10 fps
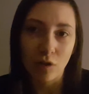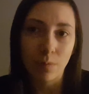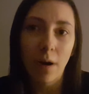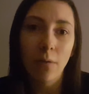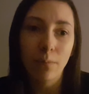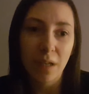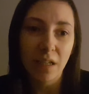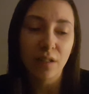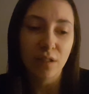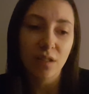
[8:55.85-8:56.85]
It's about
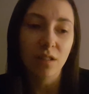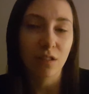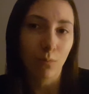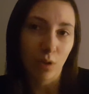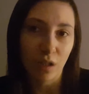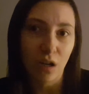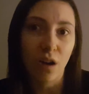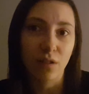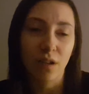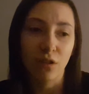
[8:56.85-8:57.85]
being consistent with the
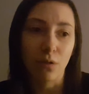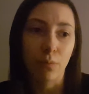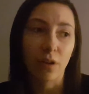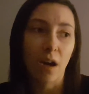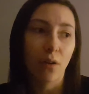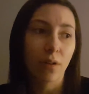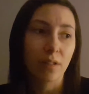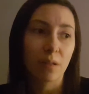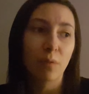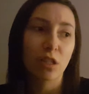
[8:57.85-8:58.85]
content you put out.
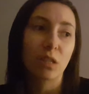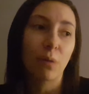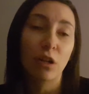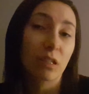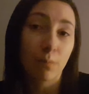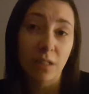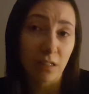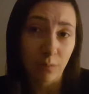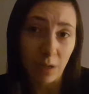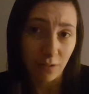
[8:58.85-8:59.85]
And some of the smartest
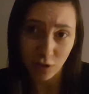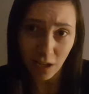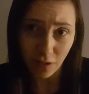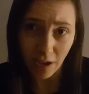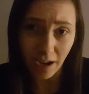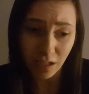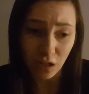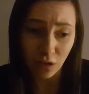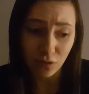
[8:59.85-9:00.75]
businessmen have said that, you know.